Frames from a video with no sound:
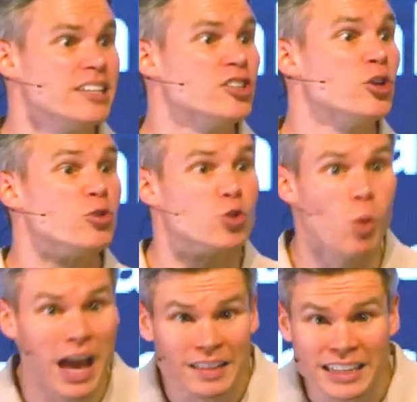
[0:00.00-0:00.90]
to
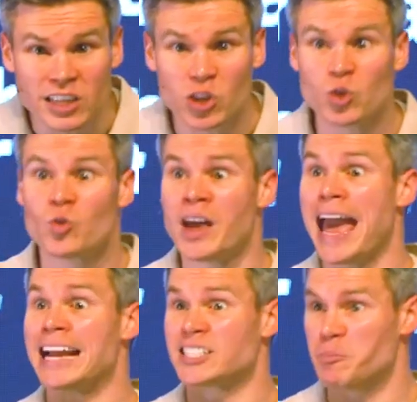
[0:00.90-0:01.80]
dwell in you
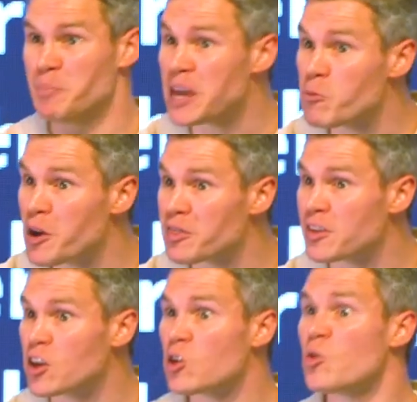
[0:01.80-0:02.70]
and to be with
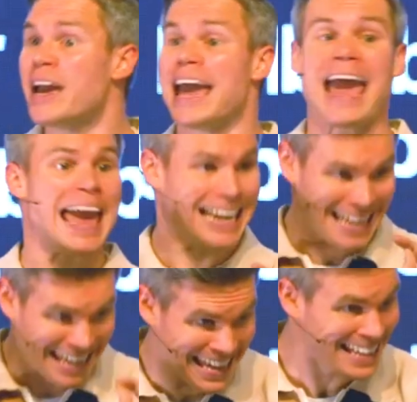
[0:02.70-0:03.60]
you.
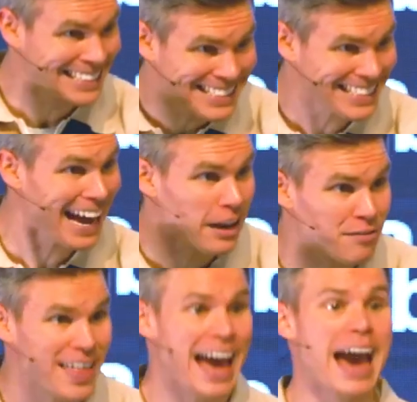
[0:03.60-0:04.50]
And inside
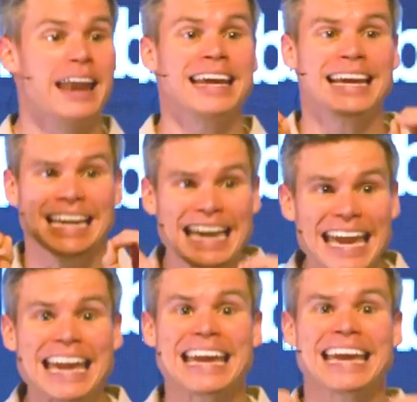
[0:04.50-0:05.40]
of that,
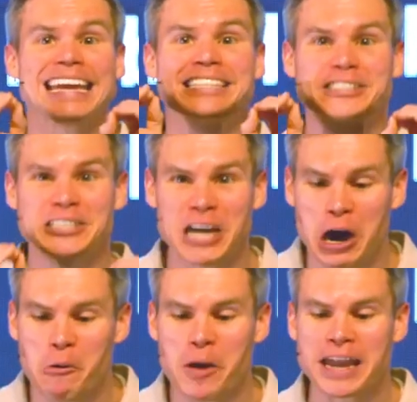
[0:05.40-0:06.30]
he is
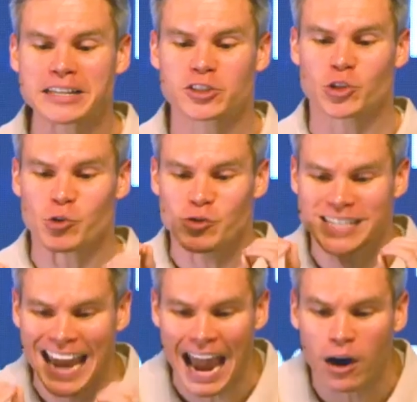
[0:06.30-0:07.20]
going to
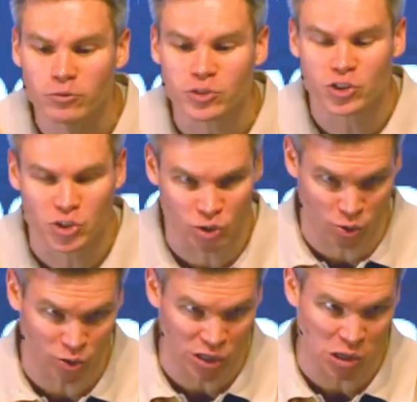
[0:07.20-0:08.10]

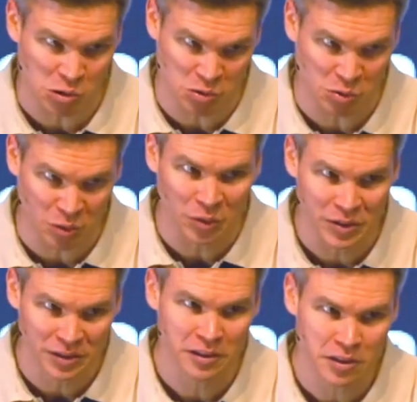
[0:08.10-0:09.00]
counsel you
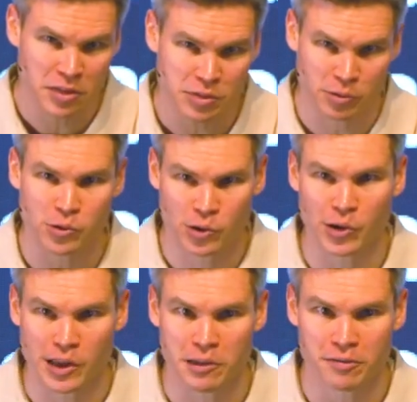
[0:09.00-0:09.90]
through
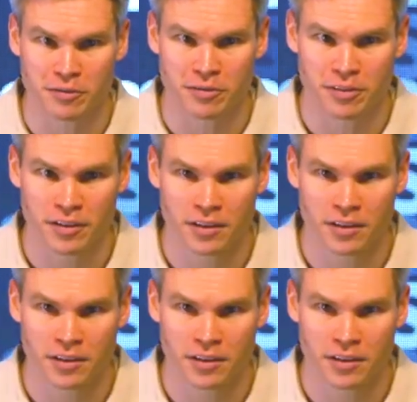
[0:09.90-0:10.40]
grief.